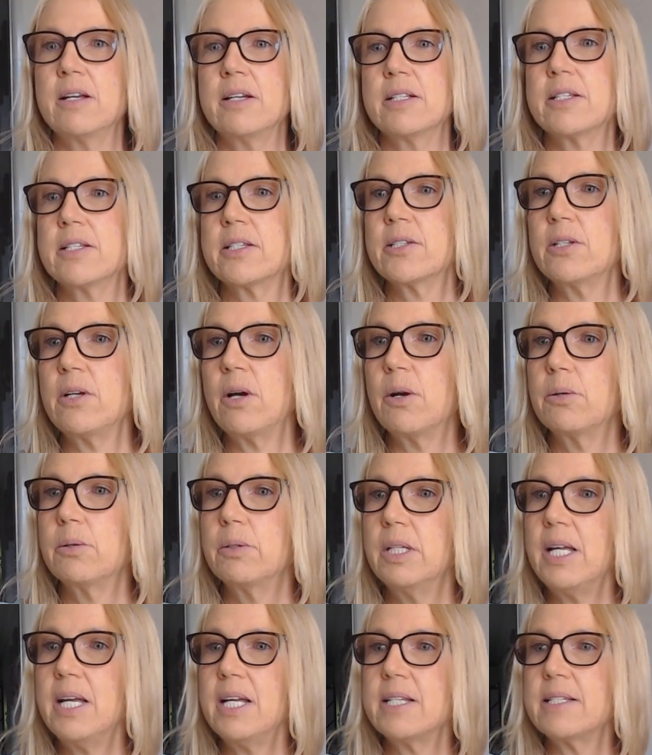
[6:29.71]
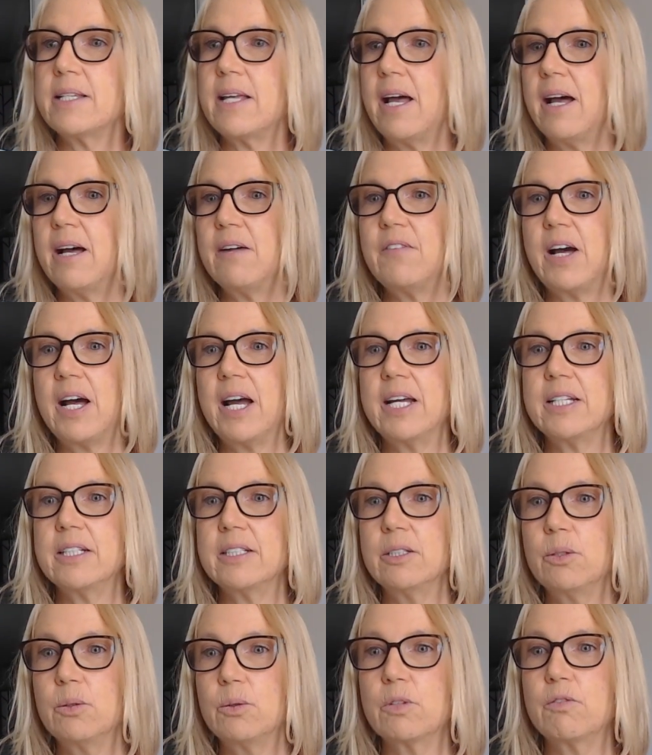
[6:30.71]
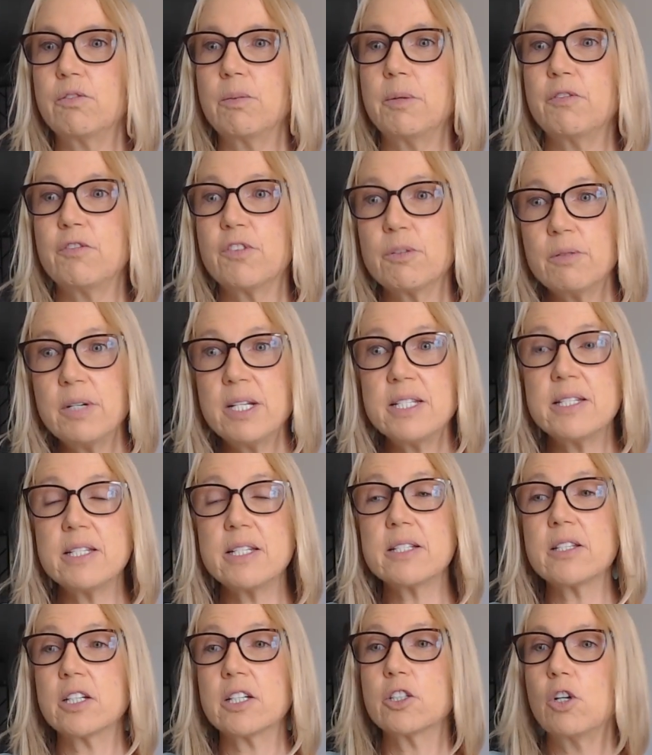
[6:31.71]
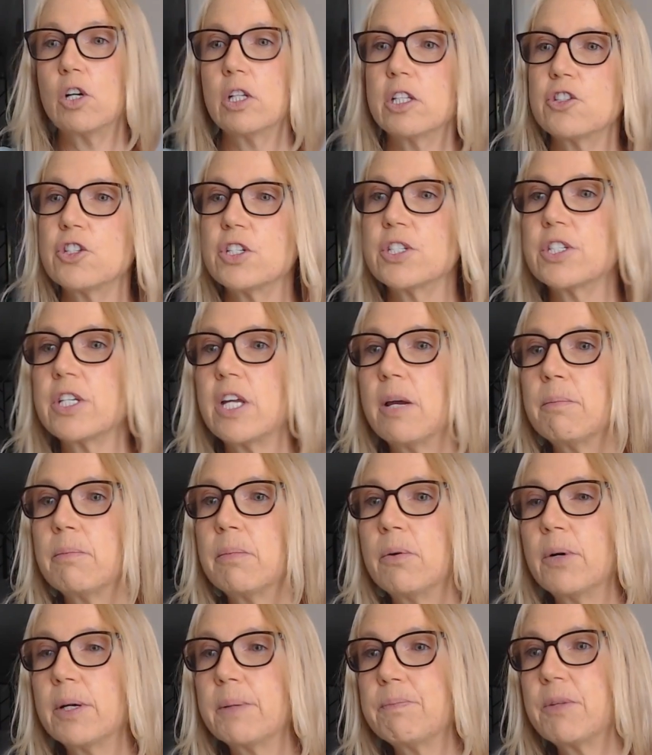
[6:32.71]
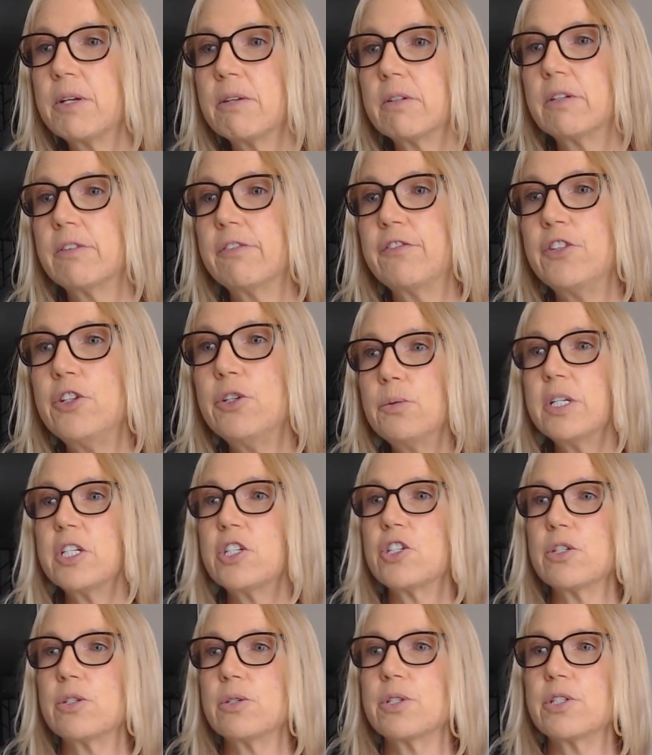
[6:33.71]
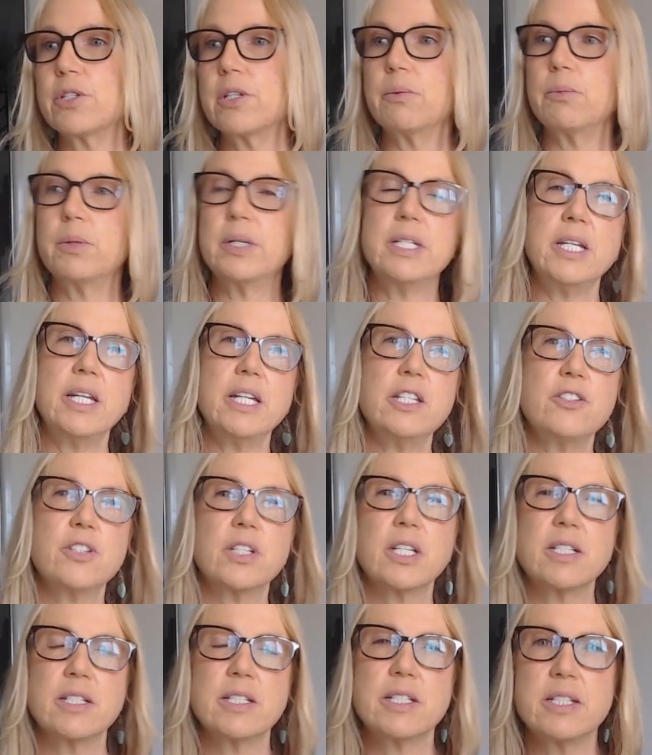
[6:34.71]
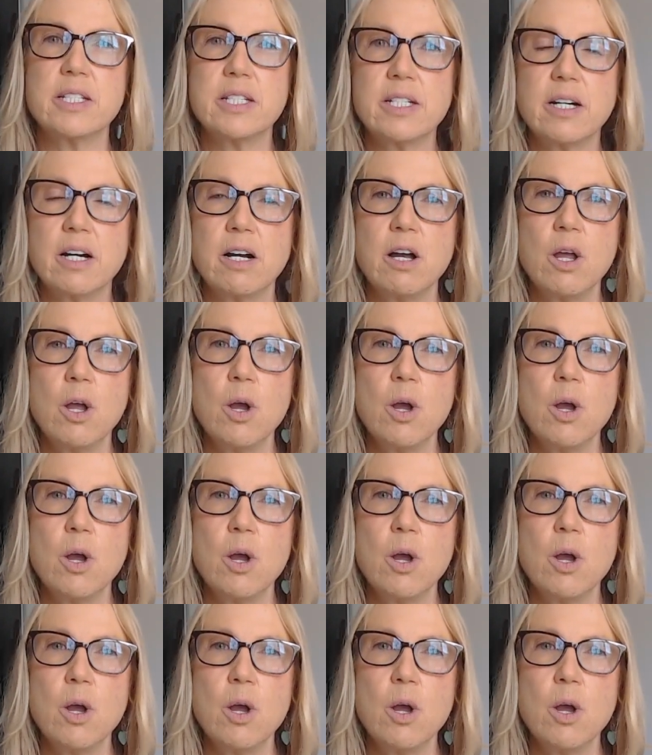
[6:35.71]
So let's have a look from a forensic psychology standpoint. There are a few issues that we need to consider